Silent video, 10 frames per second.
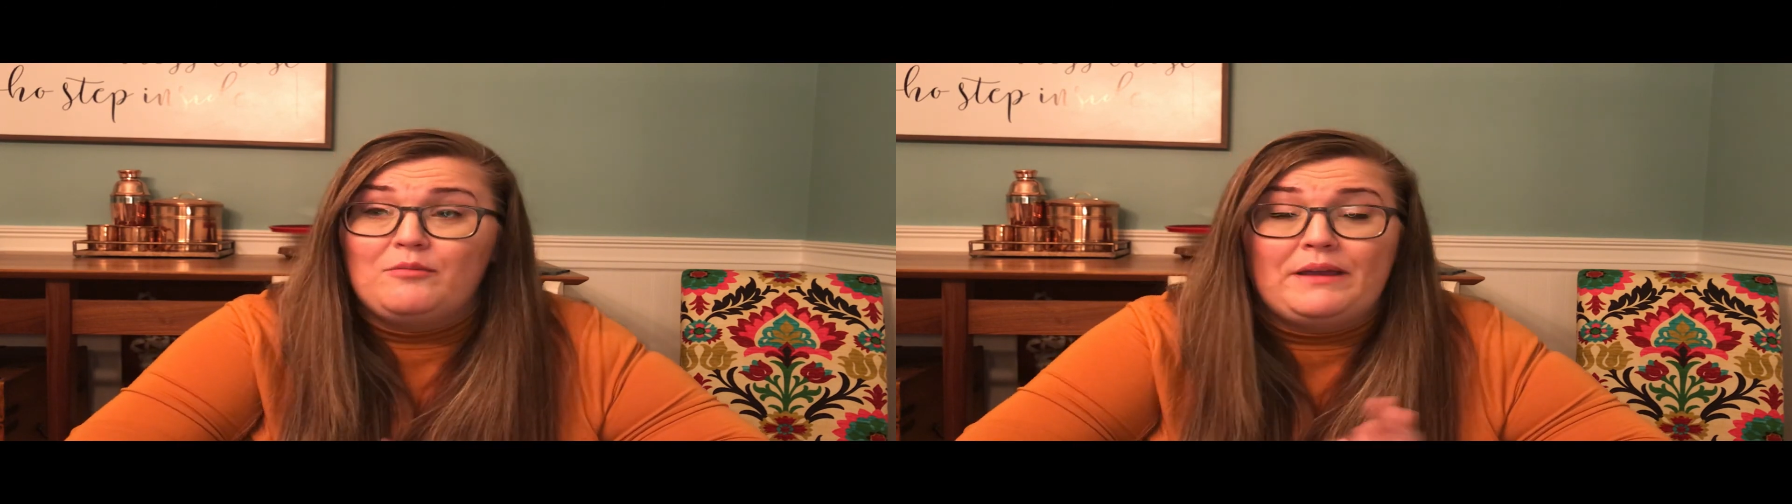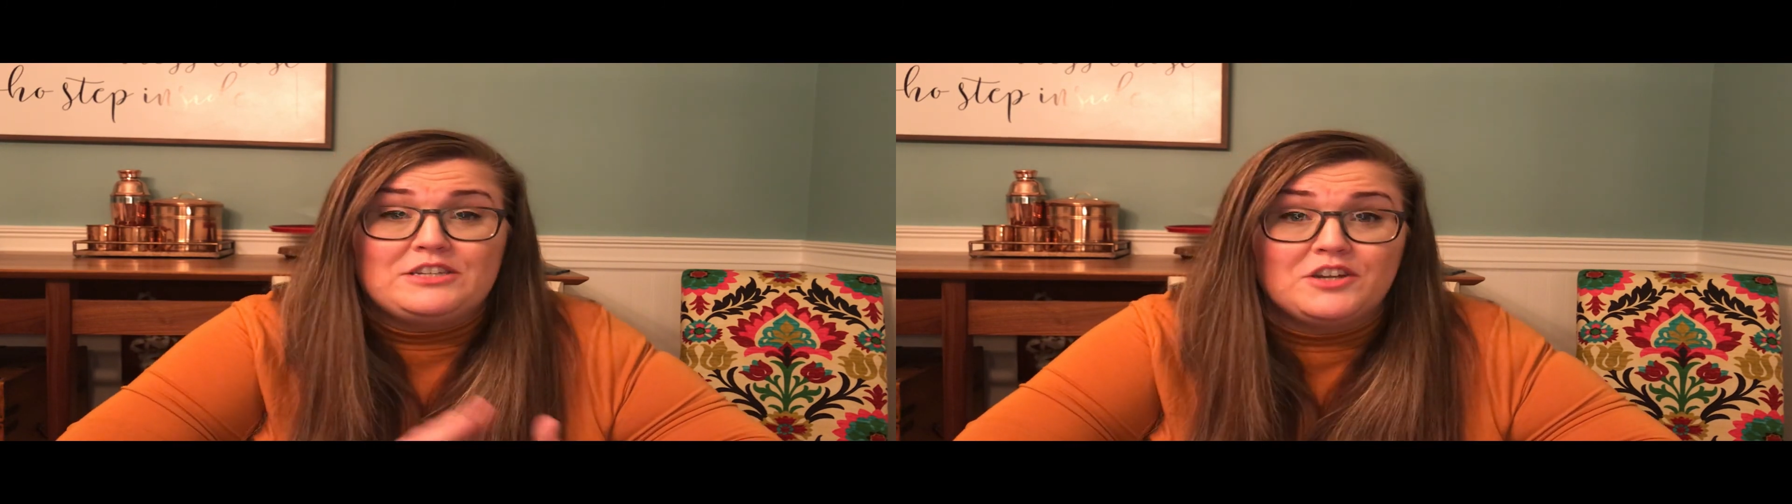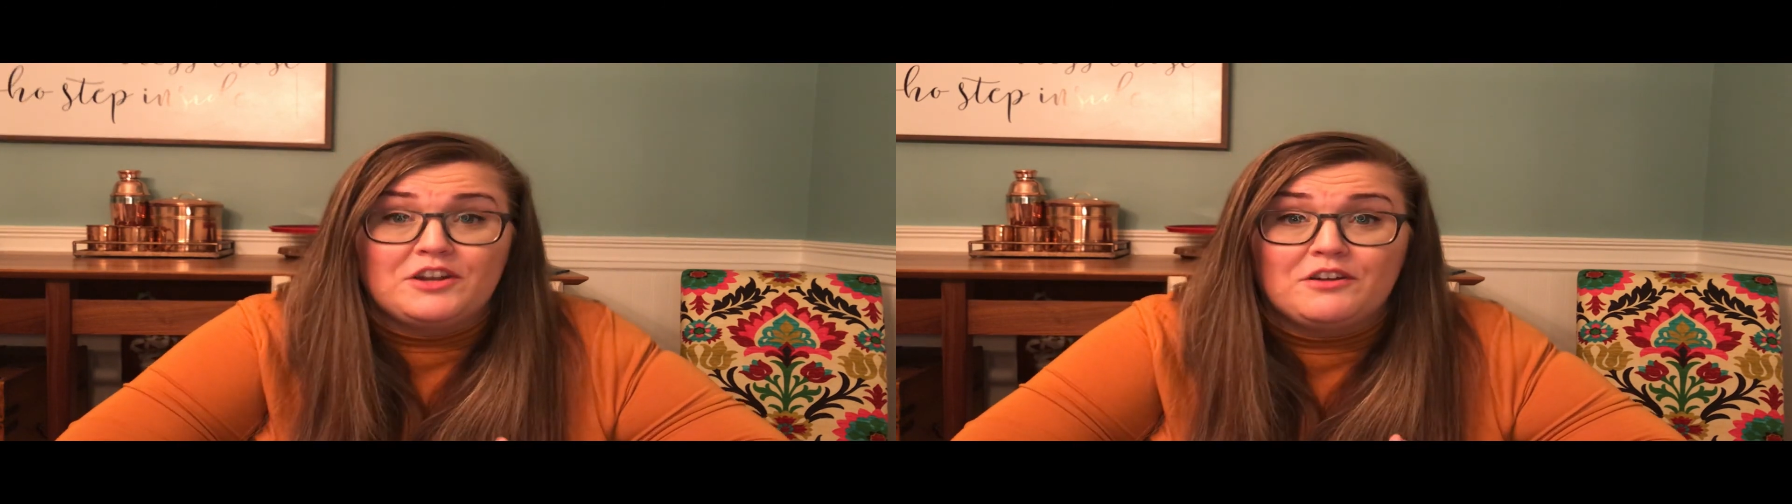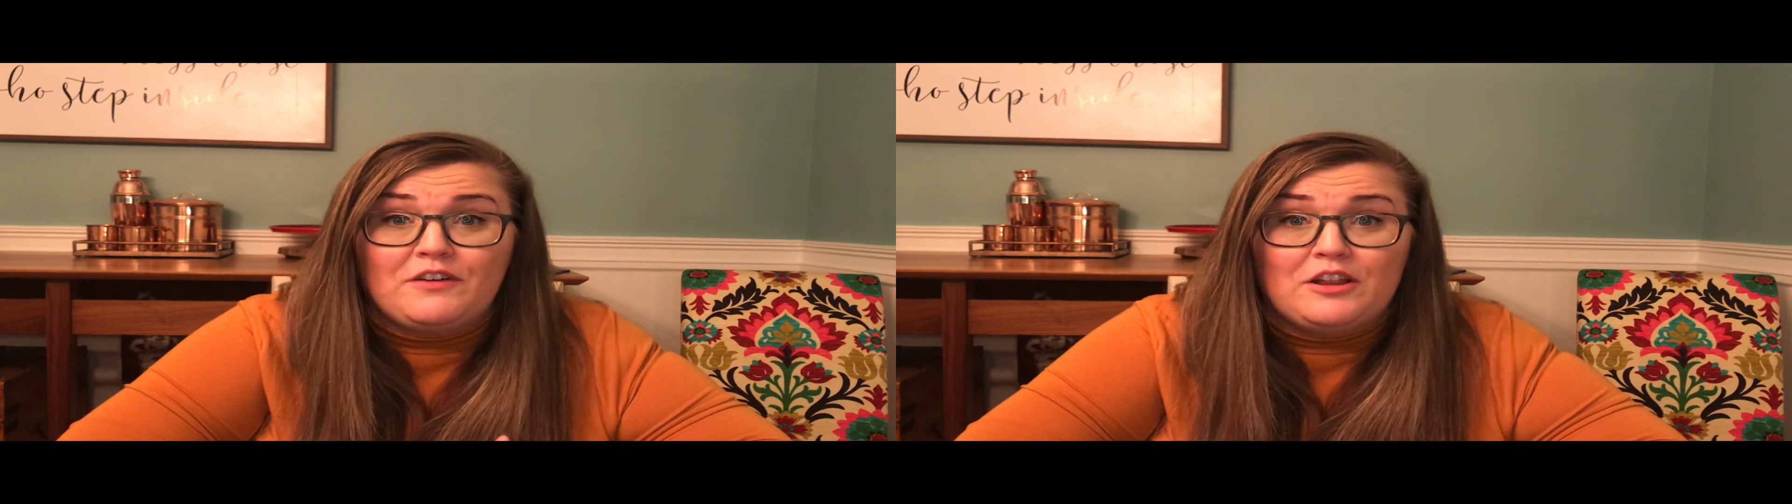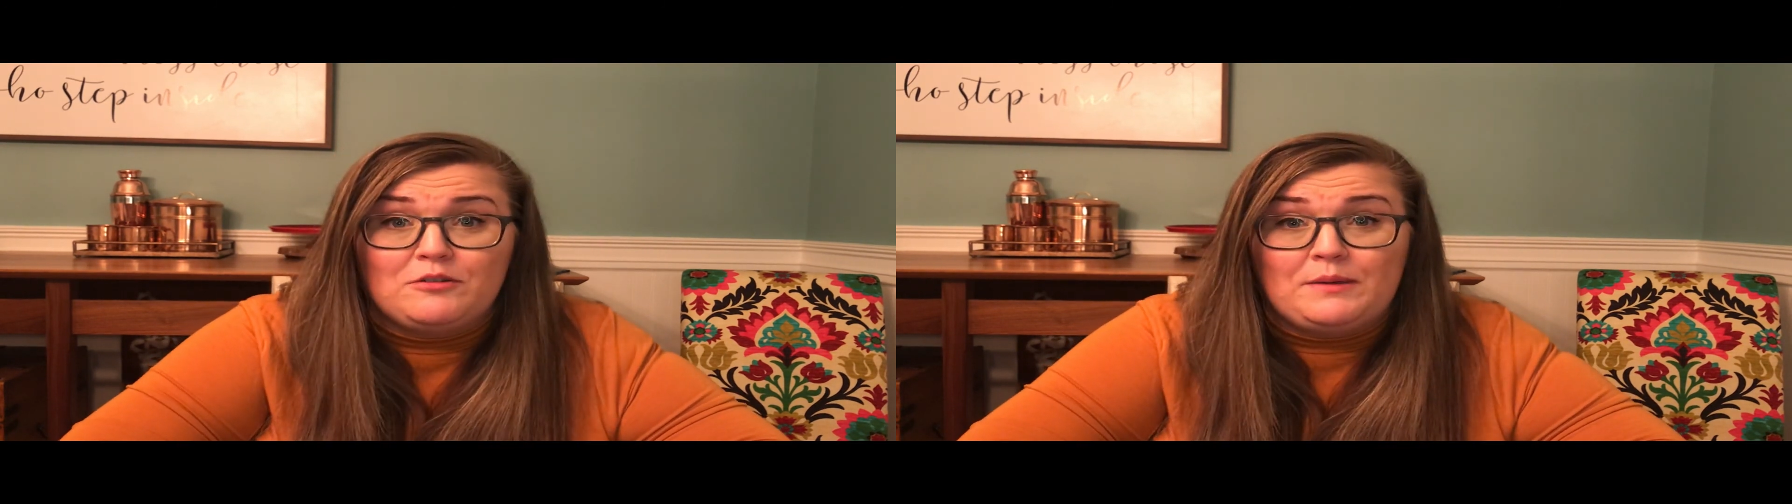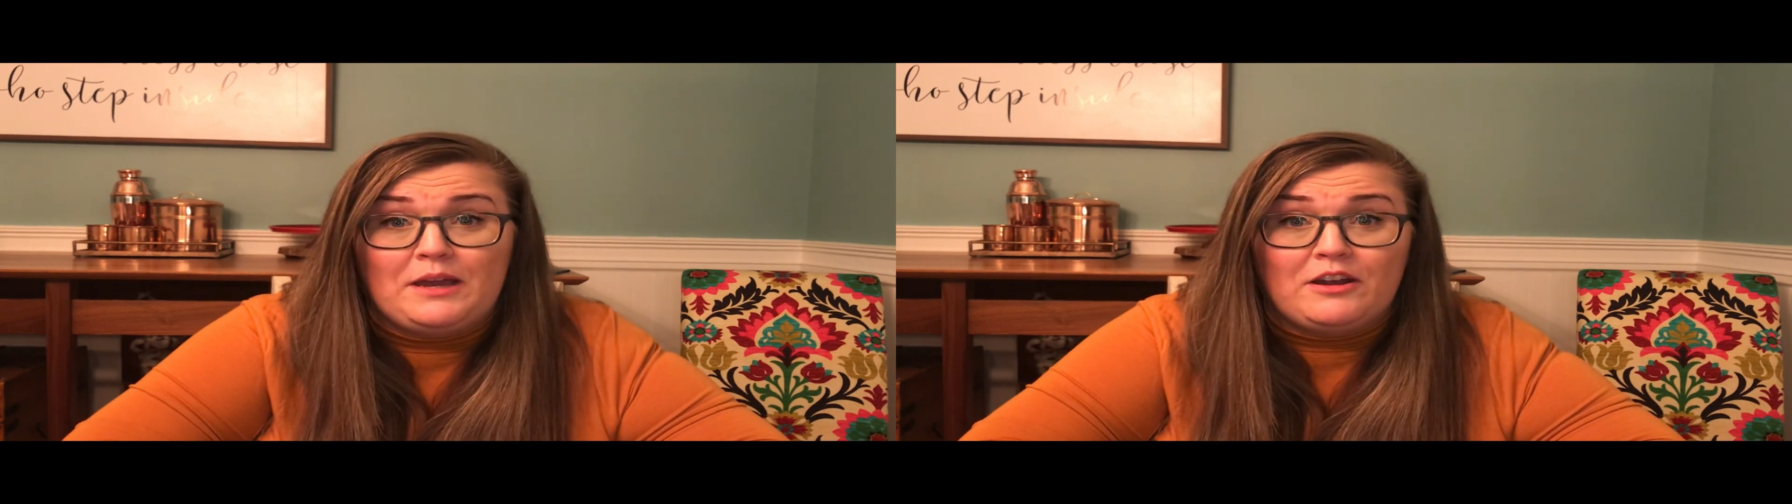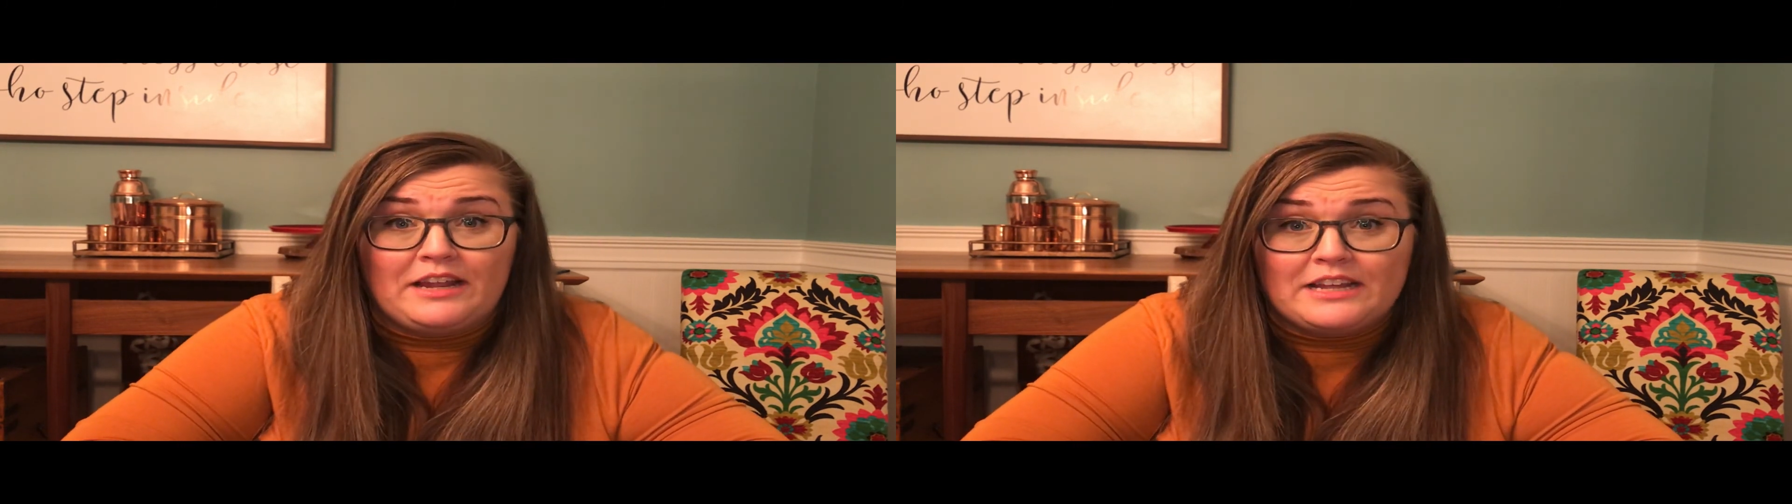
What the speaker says: Make sure you're following me on